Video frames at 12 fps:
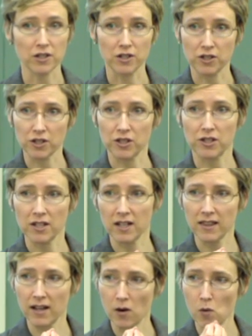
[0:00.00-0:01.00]
It's just
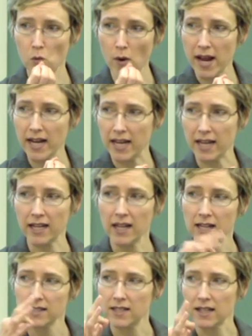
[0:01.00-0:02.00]
sitting there waiting
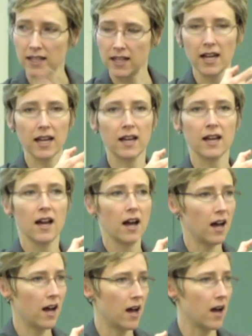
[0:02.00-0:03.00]
to kick
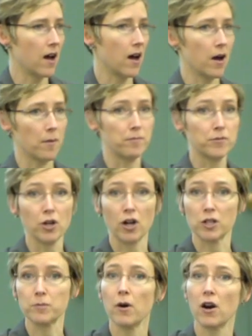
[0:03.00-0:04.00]
a
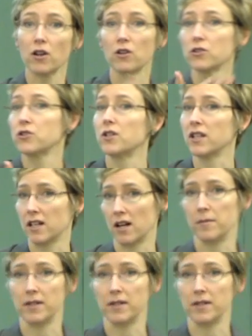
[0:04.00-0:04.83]
charged particle should it come